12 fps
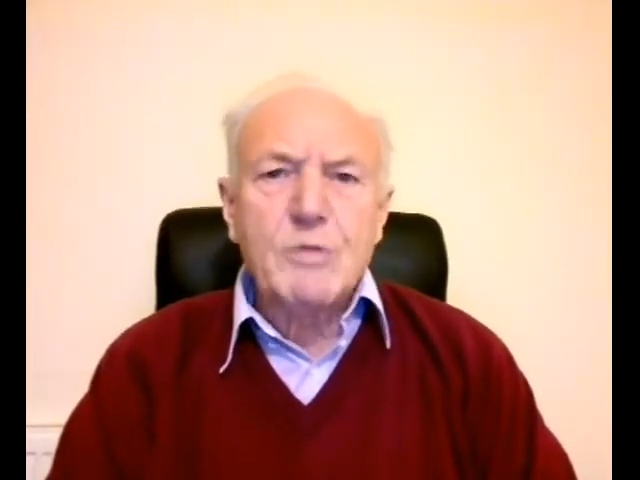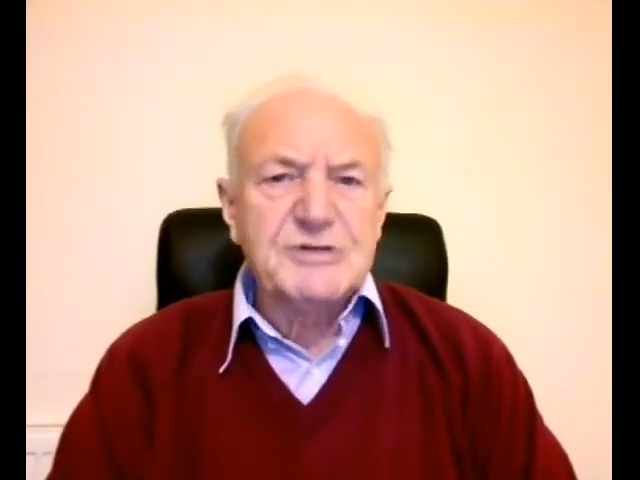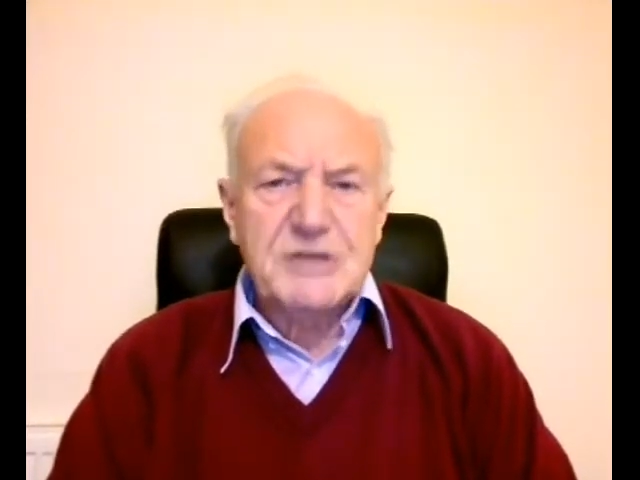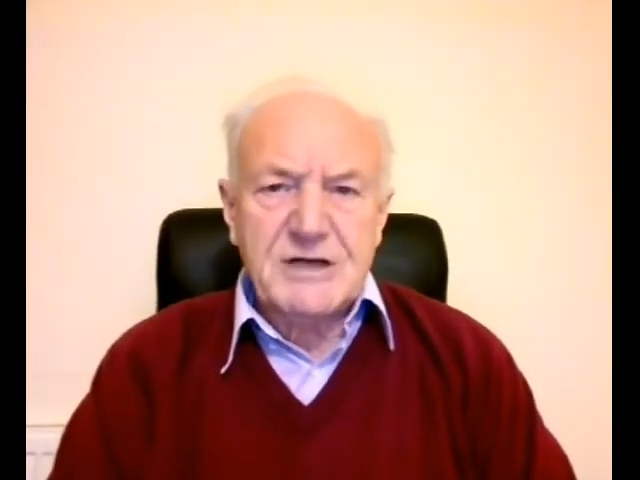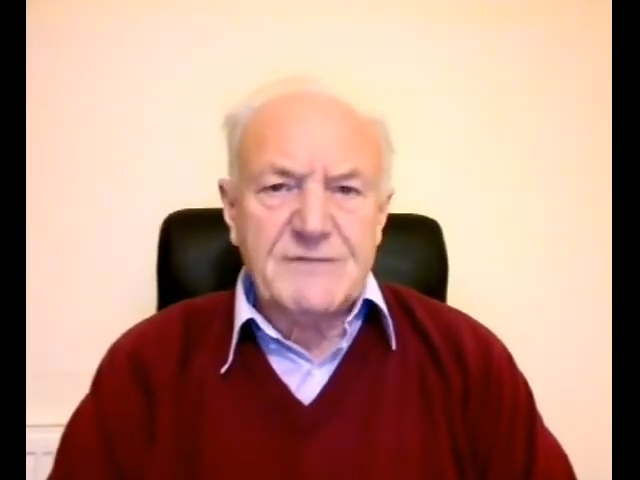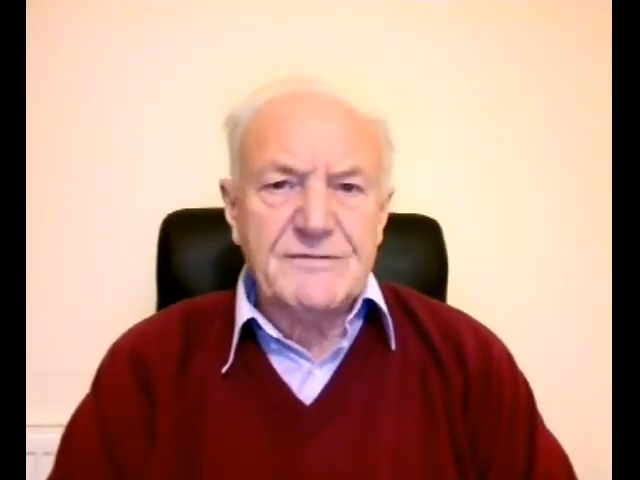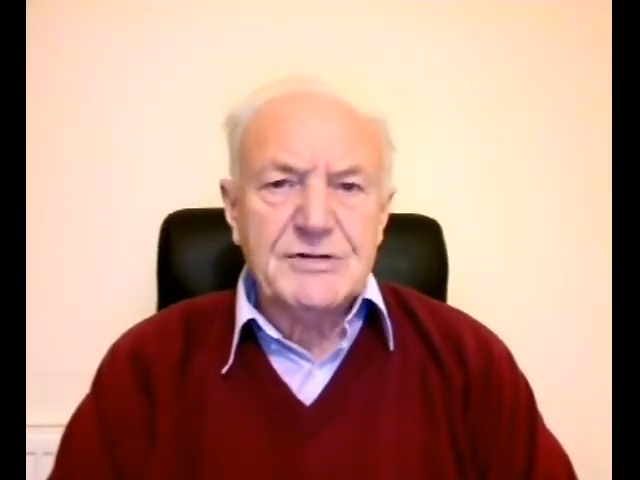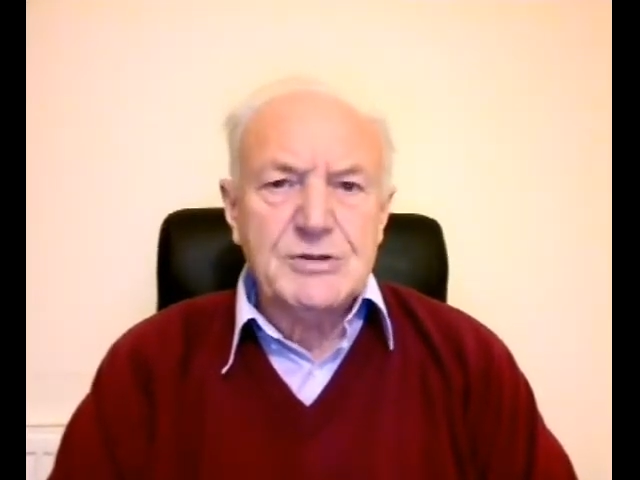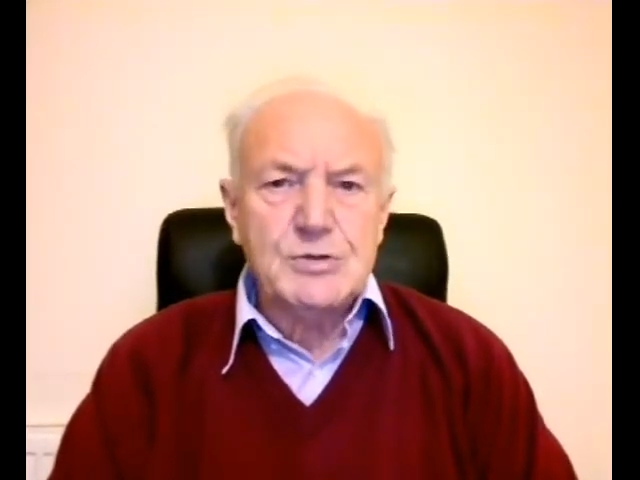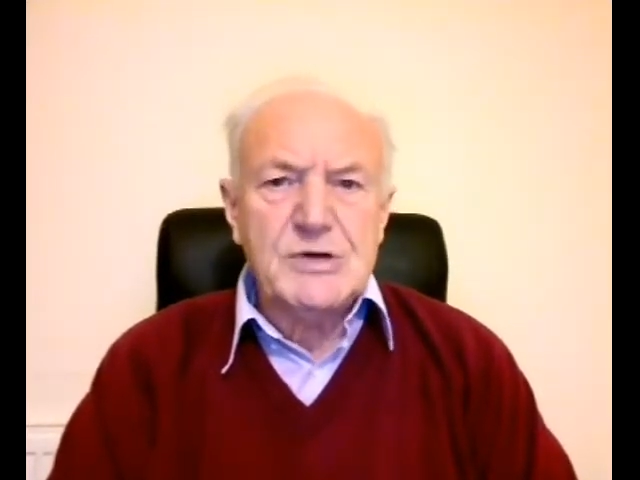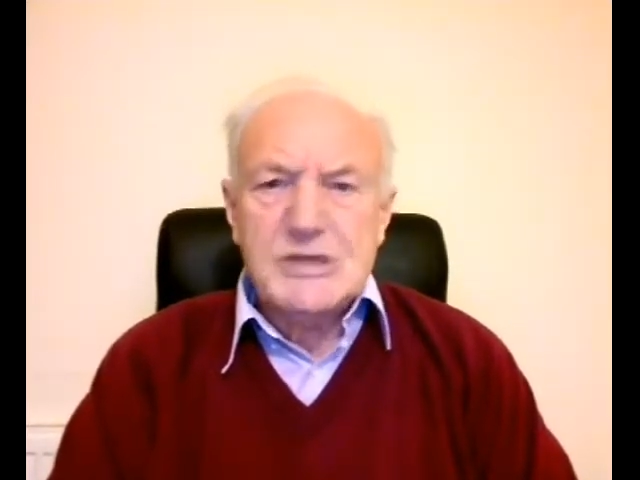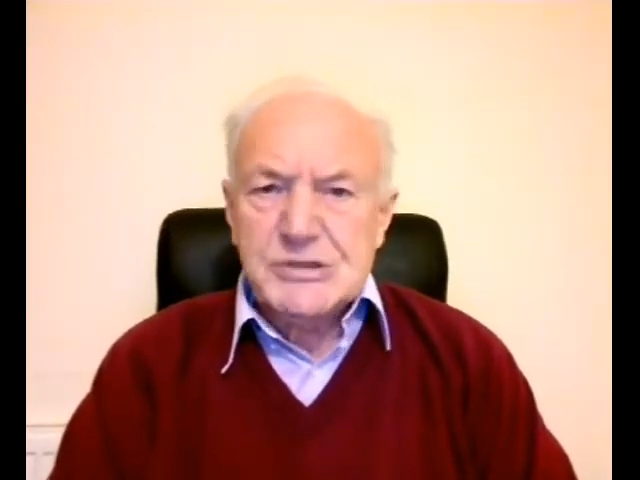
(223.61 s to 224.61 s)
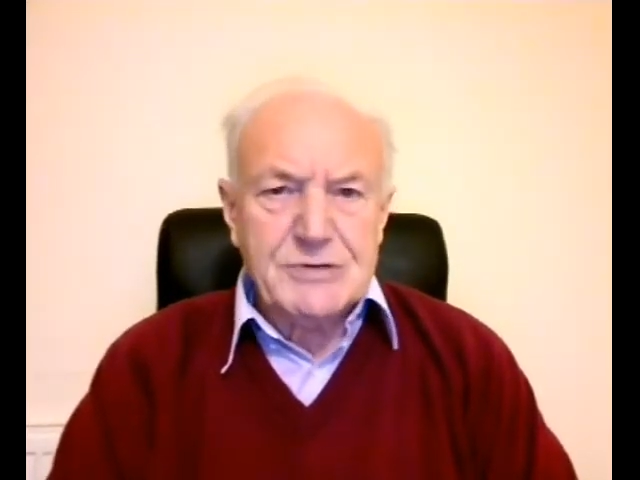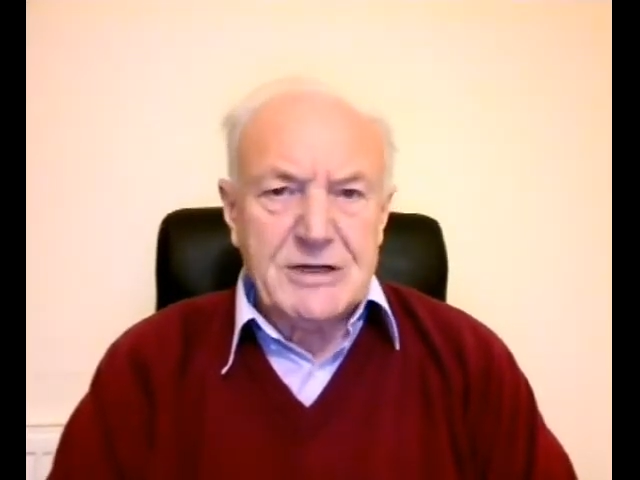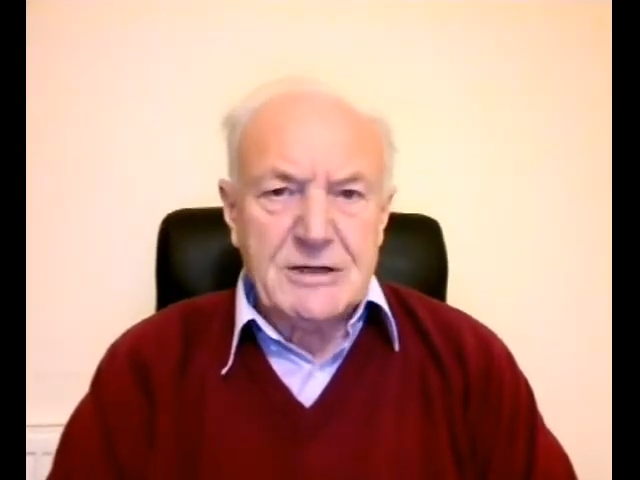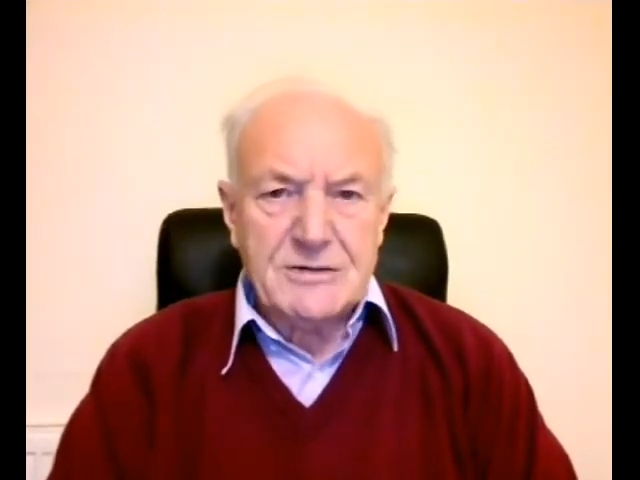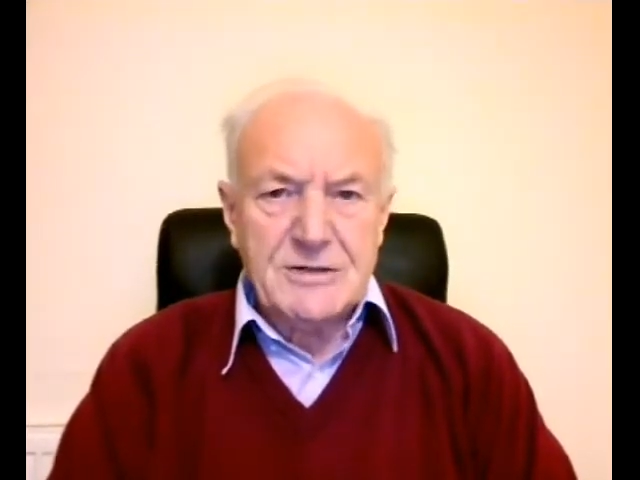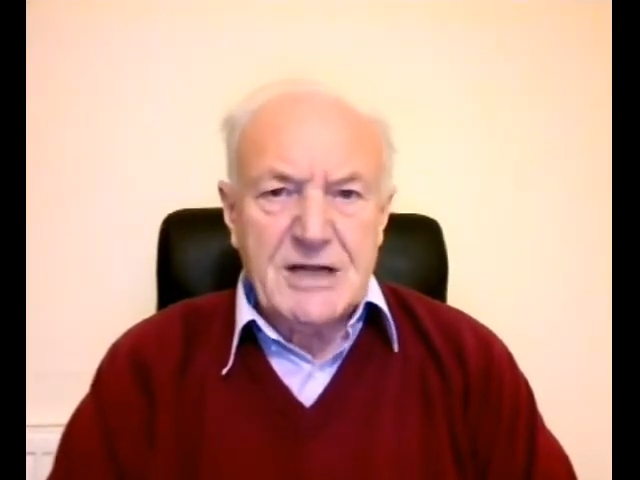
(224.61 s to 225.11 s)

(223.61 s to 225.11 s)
was given to Israel